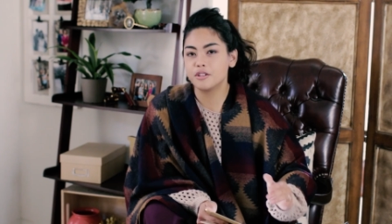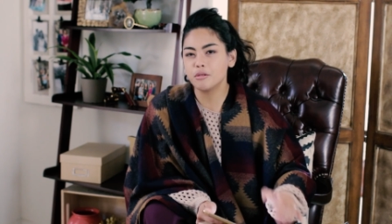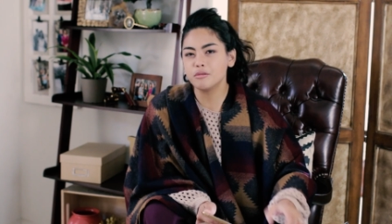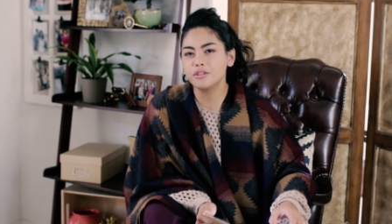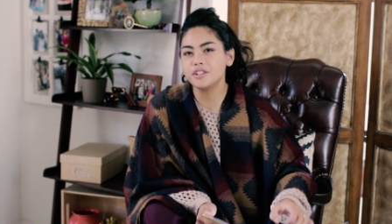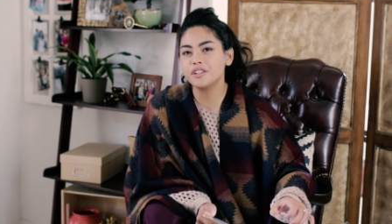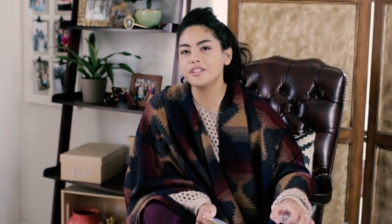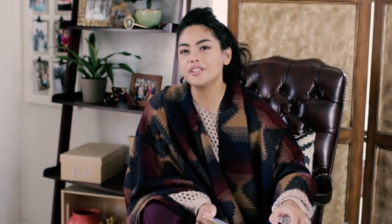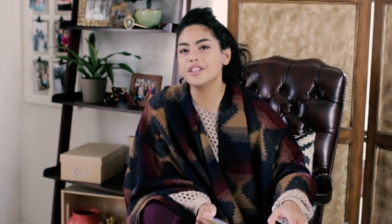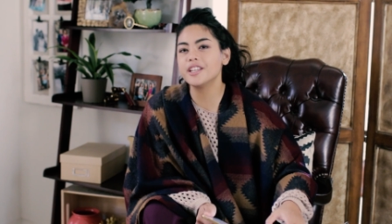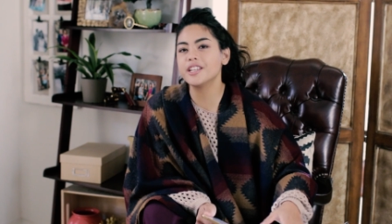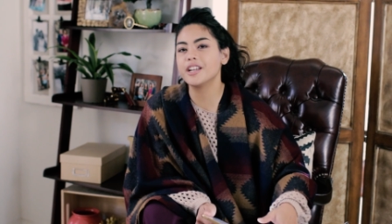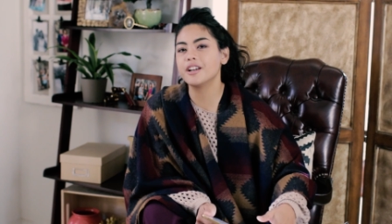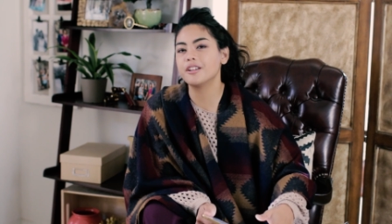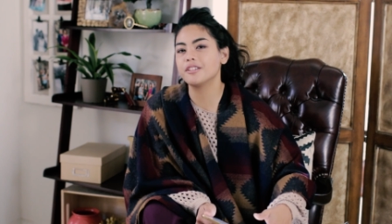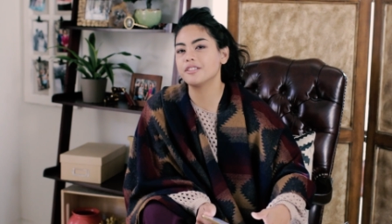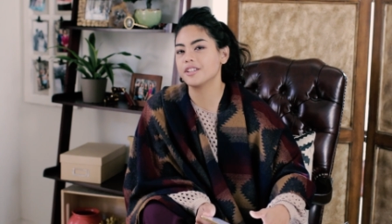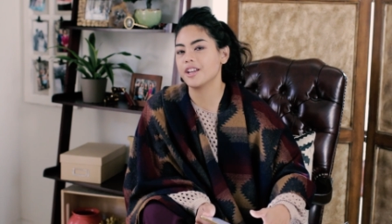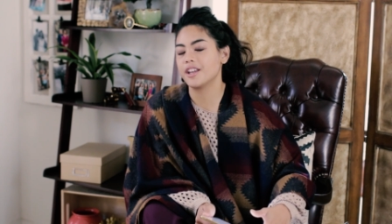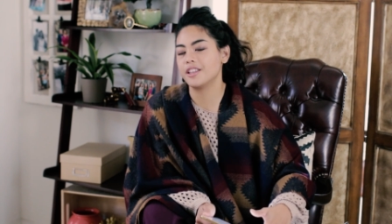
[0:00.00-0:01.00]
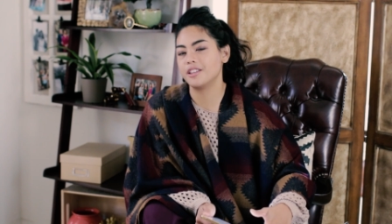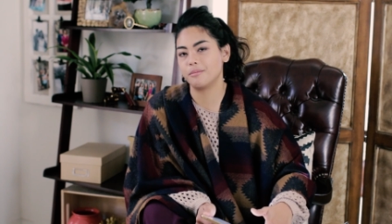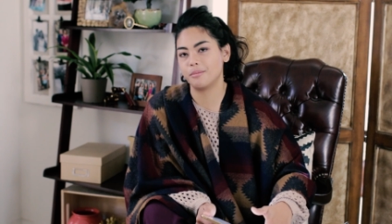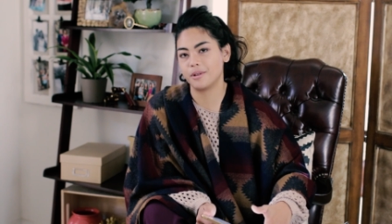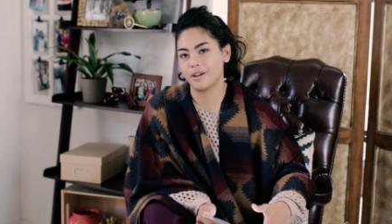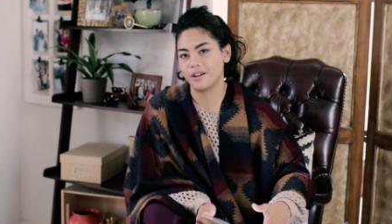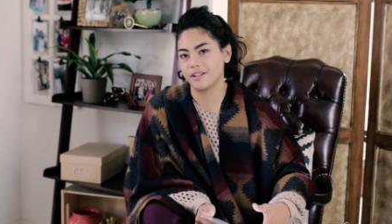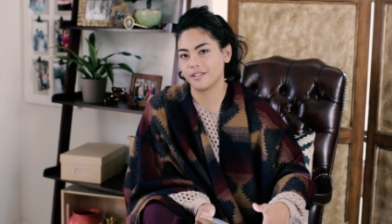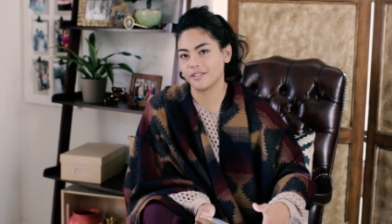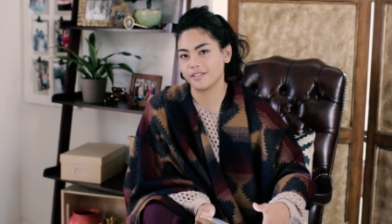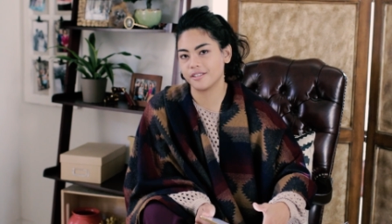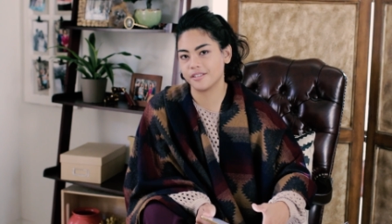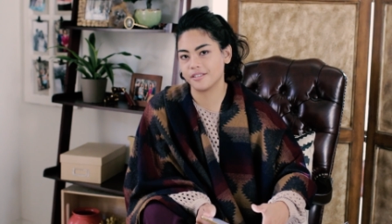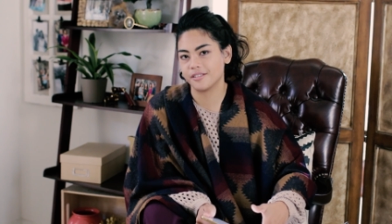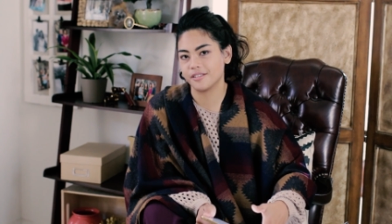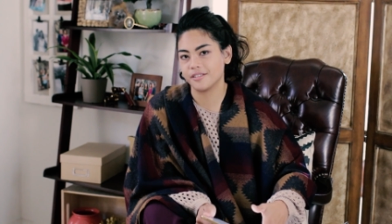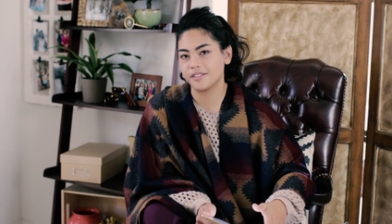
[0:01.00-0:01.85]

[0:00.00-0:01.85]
Don't just think outside the box.